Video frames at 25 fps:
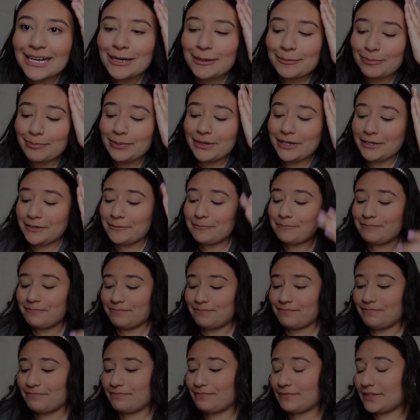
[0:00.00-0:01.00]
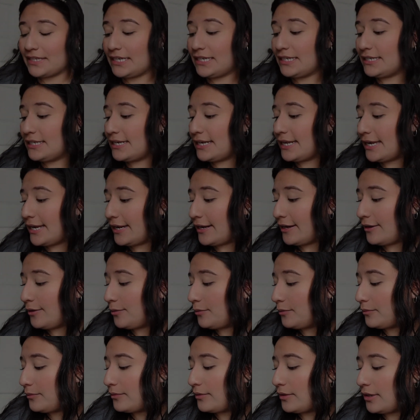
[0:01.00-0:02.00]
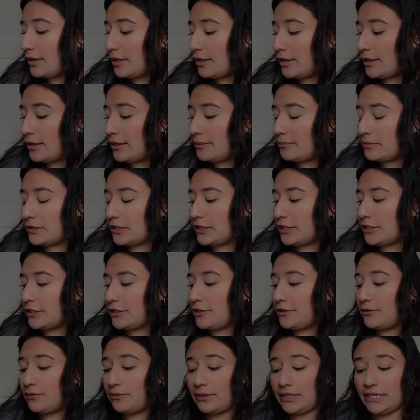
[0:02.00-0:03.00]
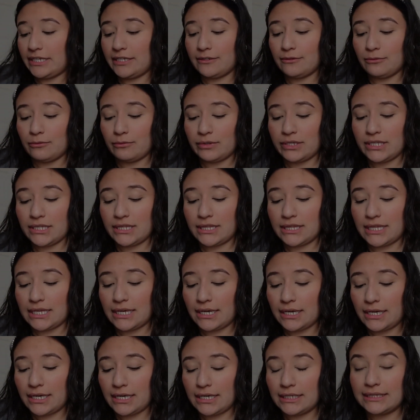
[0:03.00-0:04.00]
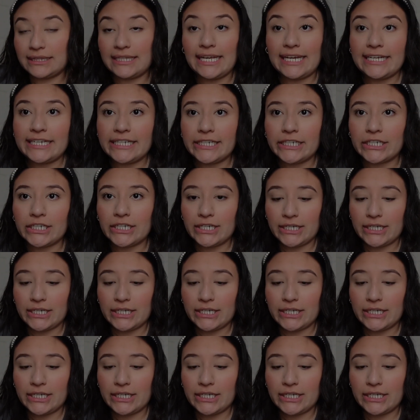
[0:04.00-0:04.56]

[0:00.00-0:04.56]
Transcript: But, and now I'm gonna go in with a liner,